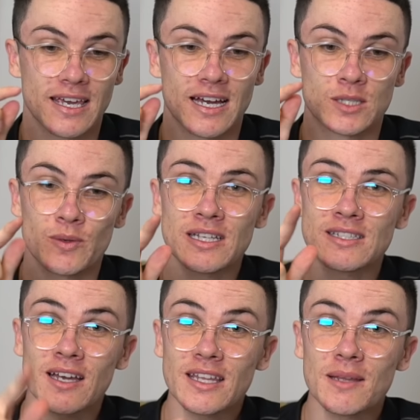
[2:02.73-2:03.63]
Guys, we
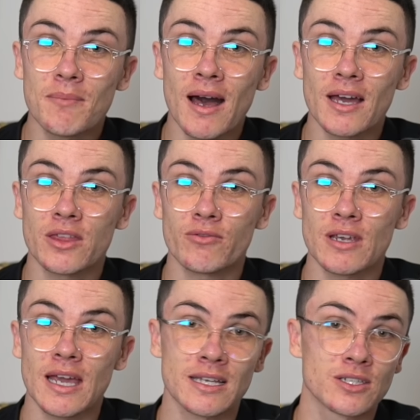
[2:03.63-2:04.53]
designed the Mark
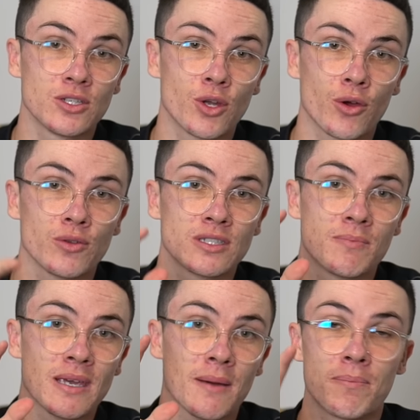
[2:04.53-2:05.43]
III, as you know, to
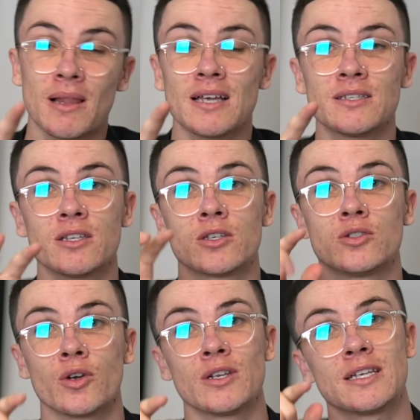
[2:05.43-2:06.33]
be a blaster that you
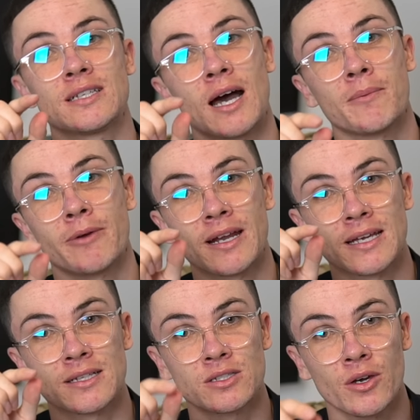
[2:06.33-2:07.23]
don't need to upgrade
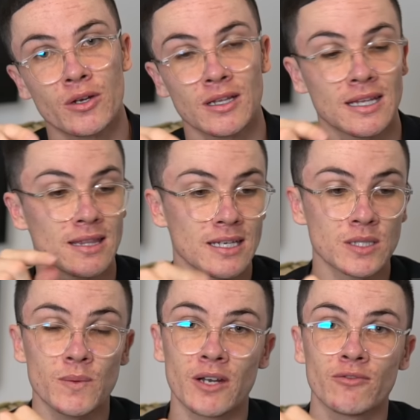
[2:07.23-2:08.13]
internally.
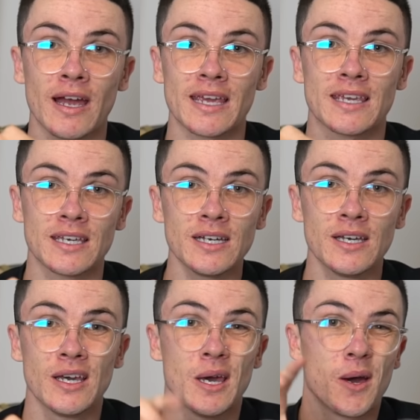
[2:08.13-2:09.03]
This one right here,
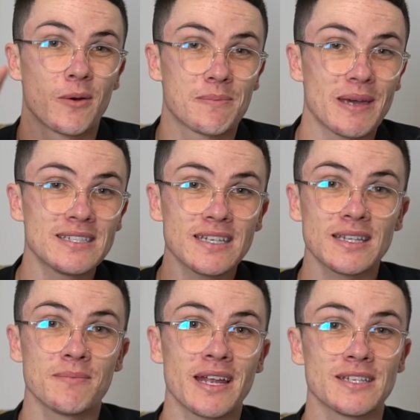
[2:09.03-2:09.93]
we
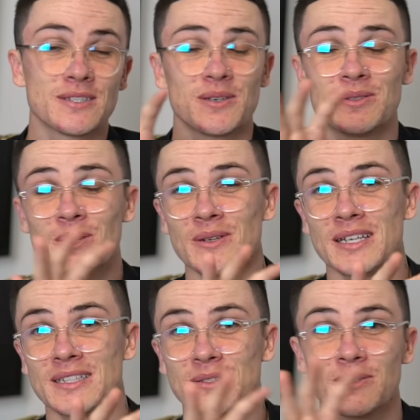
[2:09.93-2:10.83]
basically made it so you don't
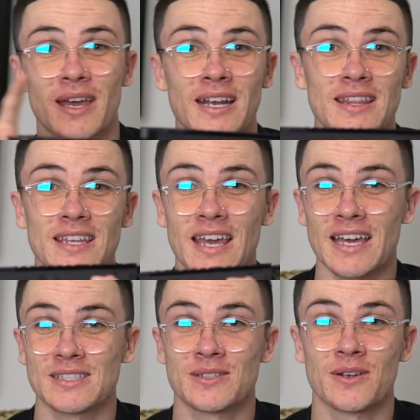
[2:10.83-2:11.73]
need to do anything
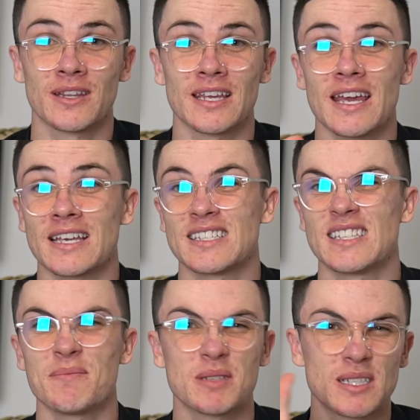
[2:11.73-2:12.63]
externally
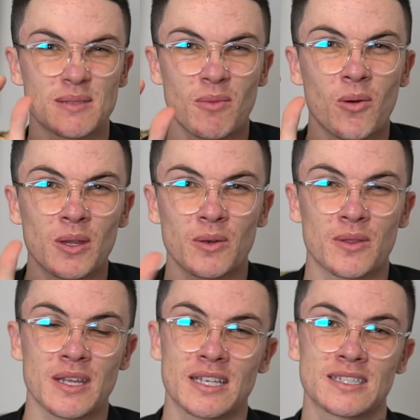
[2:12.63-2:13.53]
except small little
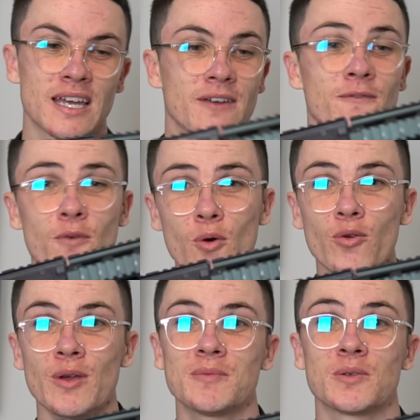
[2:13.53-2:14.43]
things like
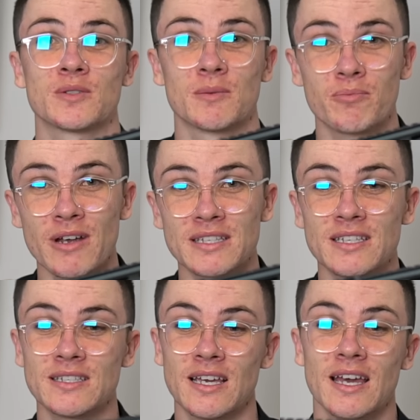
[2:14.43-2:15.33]
foregrips or
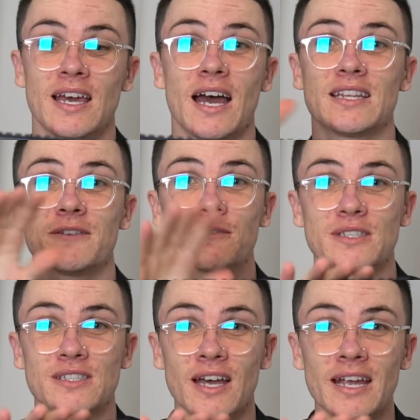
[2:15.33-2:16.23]
suppressors, a different
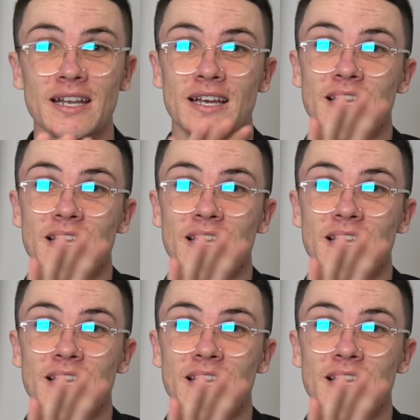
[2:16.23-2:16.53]
sight,